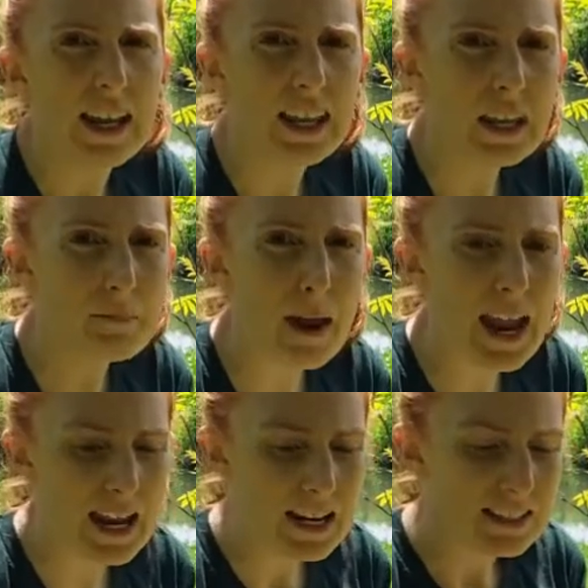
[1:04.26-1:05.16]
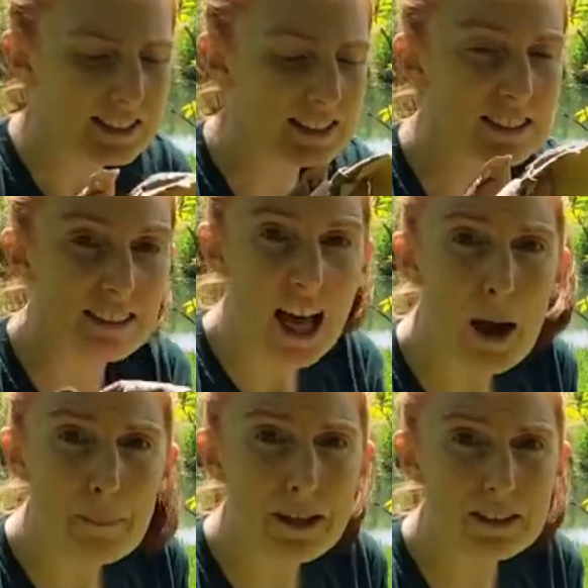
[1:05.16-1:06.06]
he may
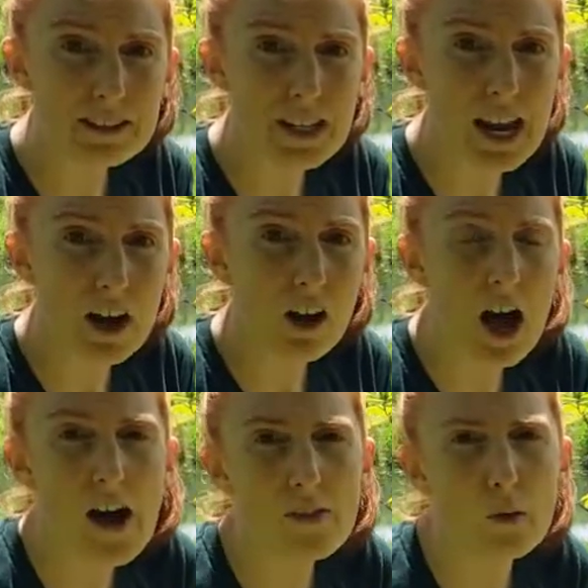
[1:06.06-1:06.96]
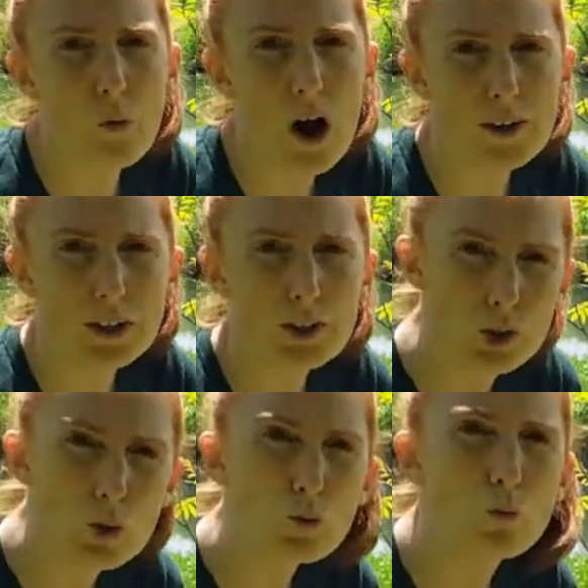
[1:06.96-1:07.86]
slap his tail on the water
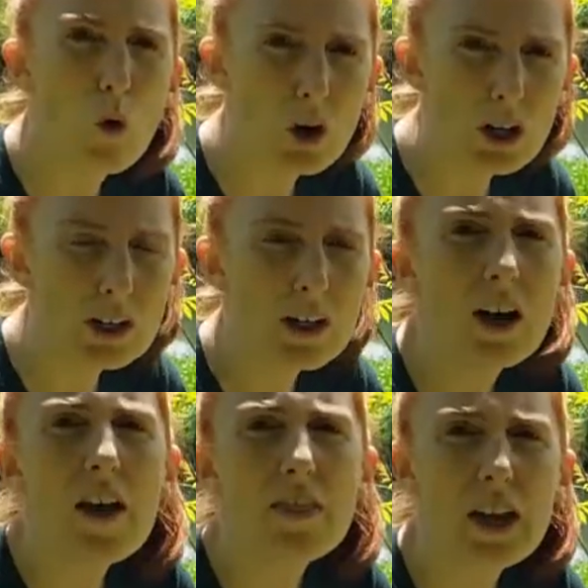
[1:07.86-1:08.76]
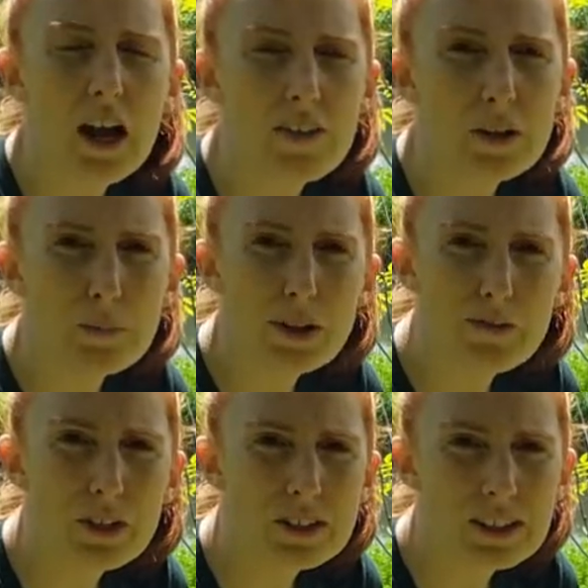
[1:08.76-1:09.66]
to warn the other
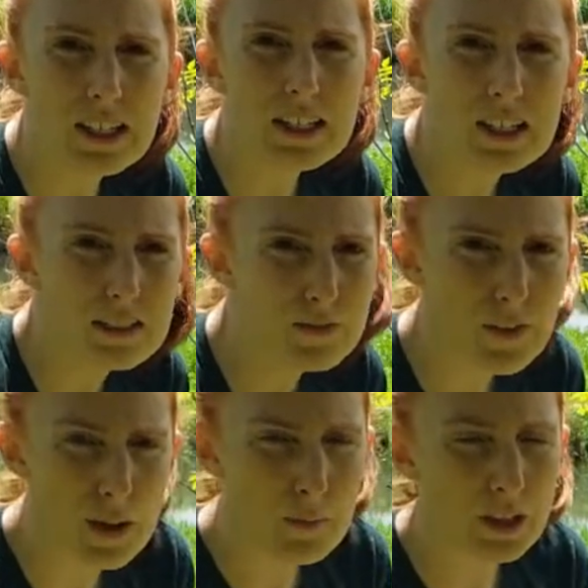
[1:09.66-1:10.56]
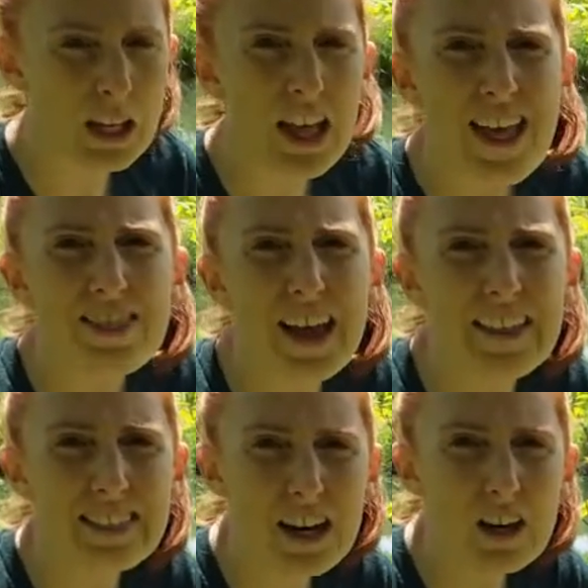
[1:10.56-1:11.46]
beavers in his family that
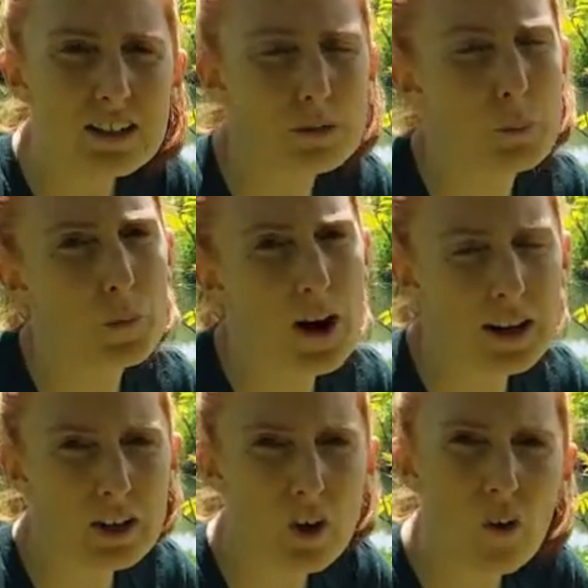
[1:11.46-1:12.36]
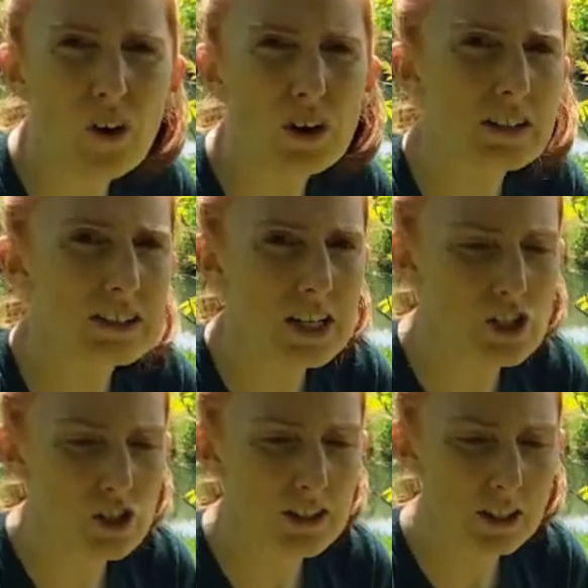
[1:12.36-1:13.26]
there is a predator or a
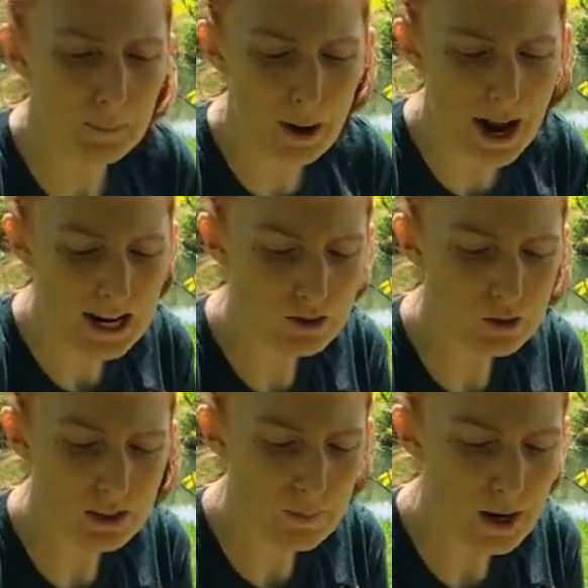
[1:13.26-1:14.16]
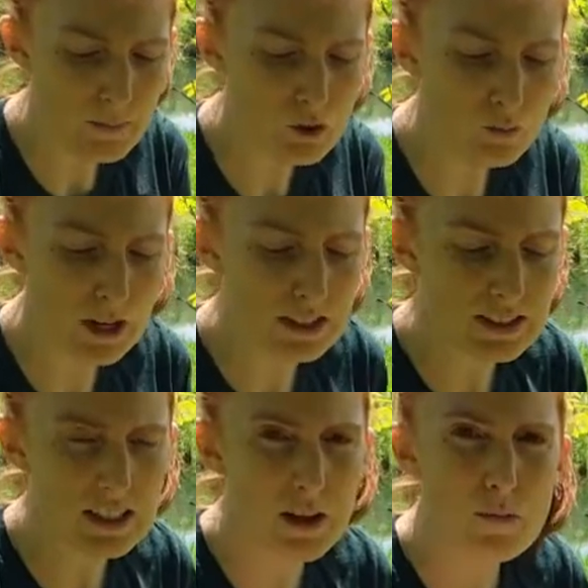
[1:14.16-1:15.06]
danger nearby. So sometimes you may
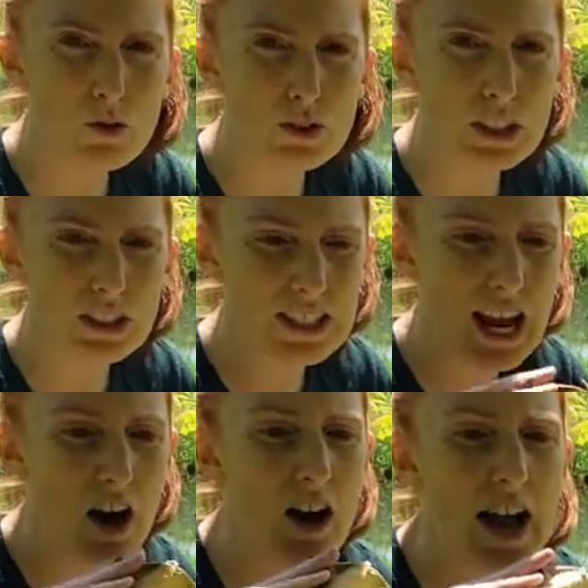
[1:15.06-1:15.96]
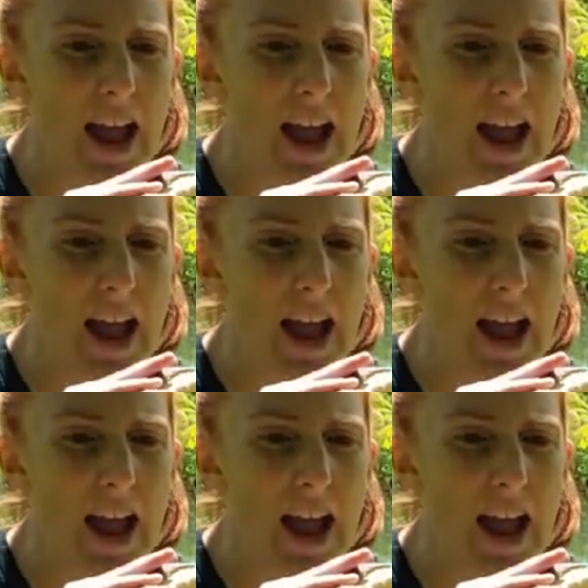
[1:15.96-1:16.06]
see them use their tail